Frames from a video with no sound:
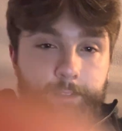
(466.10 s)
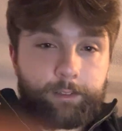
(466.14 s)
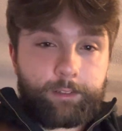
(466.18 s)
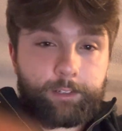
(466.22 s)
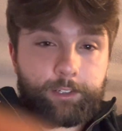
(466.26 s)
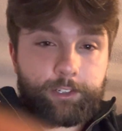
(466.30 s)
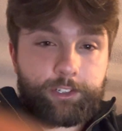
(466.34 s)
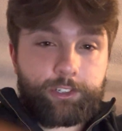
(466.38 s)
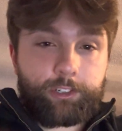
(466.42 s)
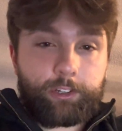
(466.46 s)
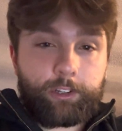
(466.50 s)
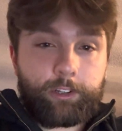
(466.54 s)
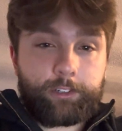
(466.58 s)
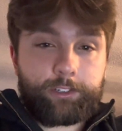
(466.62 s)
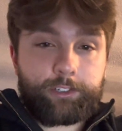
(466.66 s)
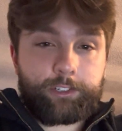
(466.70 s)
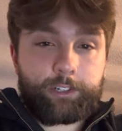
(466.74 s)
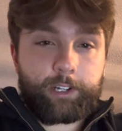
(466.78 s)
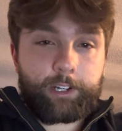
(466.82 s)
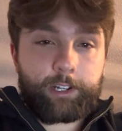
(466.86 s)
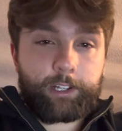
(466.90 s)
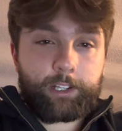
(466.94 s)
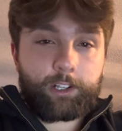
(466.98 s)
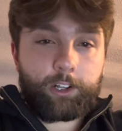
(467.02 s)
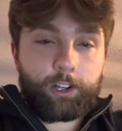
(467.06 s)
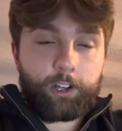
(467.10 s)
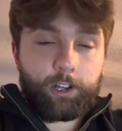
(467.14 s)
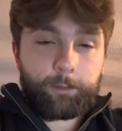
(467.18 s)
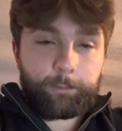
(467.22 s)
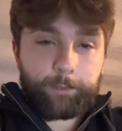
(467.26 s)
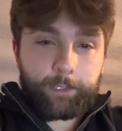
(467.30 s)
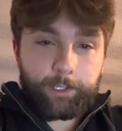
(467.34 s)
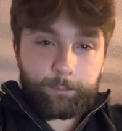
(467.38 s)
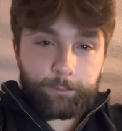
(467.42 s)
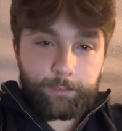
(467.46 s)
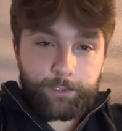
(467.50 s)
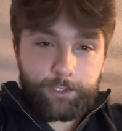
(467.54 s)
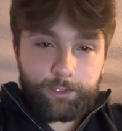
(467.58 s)
Sean trying to call me
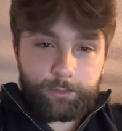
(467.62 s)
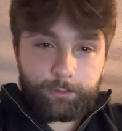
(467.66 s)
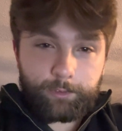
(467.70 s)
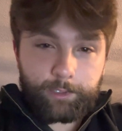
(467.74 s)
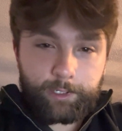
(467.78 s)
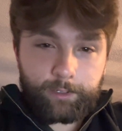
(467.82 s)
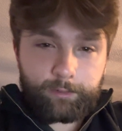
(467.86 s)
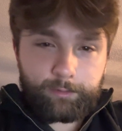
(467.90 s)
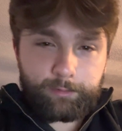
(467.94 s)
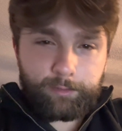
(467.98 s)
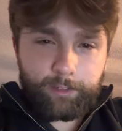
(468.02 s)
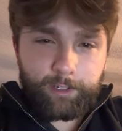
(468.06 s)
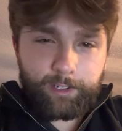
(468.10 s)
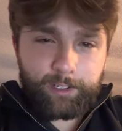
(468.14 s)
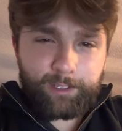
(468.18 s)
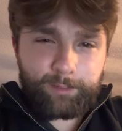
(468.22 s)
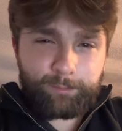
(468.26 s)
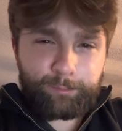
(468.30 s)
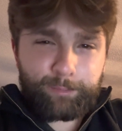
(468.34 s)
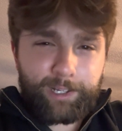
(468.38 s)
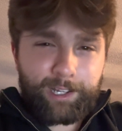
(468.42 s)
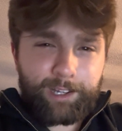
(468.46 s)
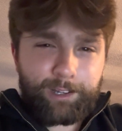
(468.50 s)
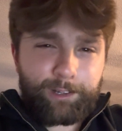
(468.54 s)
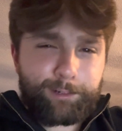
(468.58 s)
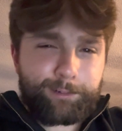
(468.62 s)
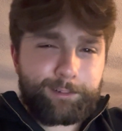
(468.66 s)
in between a fucking power